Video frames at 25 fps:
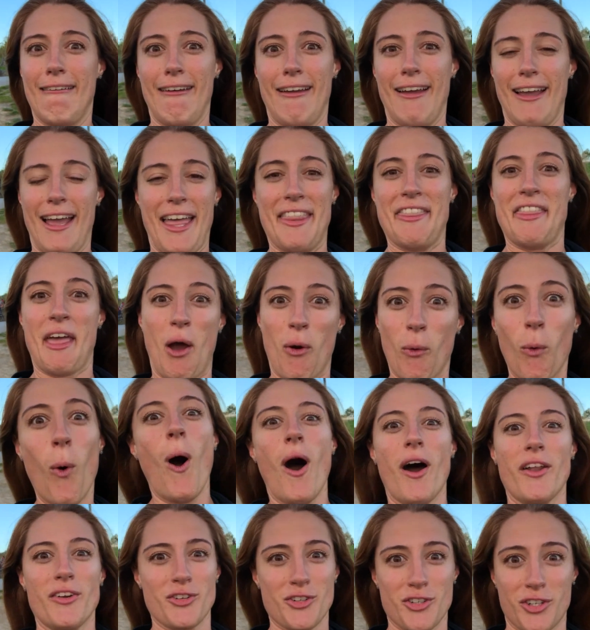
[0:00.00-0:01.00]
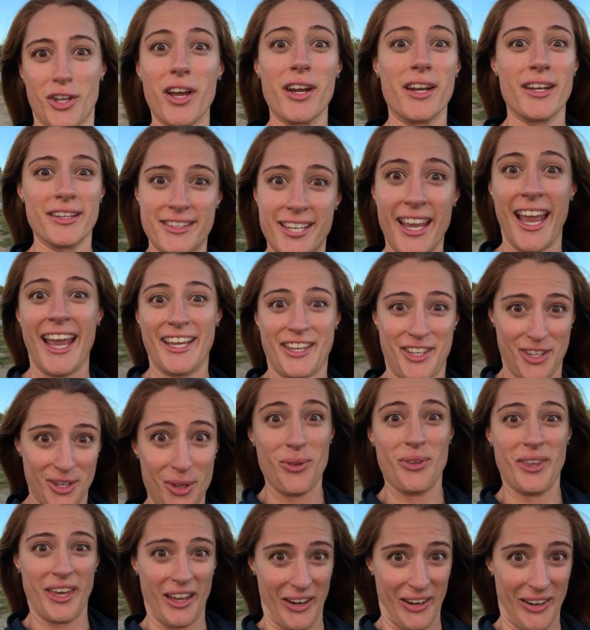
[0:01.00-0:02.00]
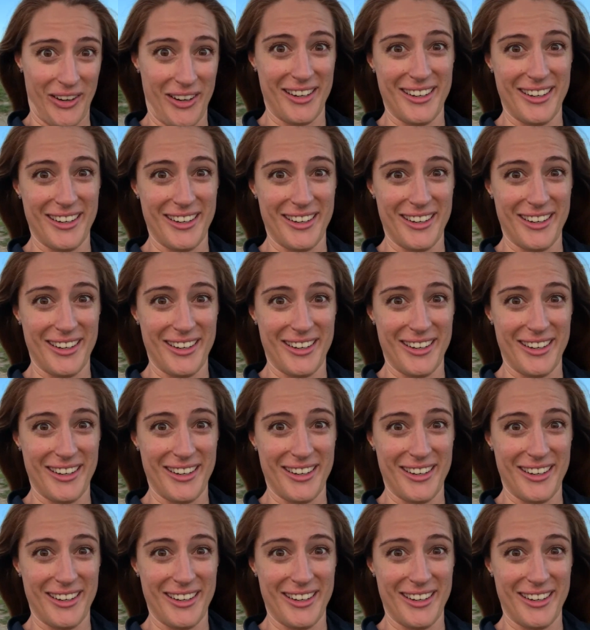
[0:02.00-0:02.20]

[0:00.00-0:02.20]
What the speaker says: and that water's gonna take you there.